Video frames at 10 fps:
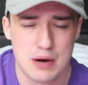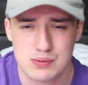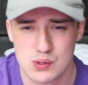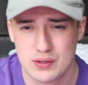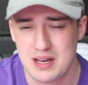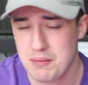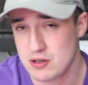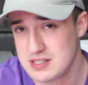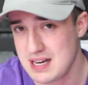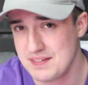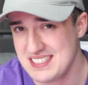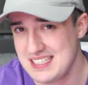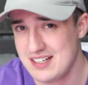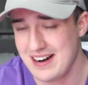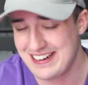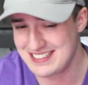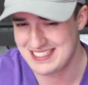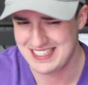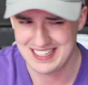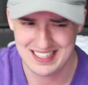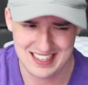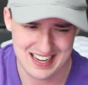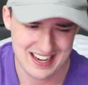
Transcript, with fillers: I was only about 17 or 18,